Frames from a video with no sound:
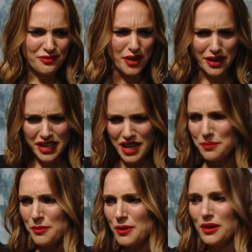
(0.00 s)
very
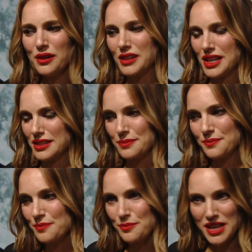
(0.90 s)
capable and
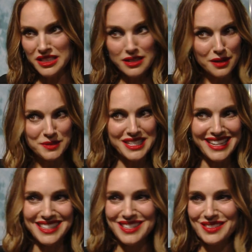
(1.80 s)
makes a lot of
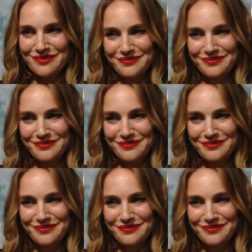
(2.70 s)
mistakes.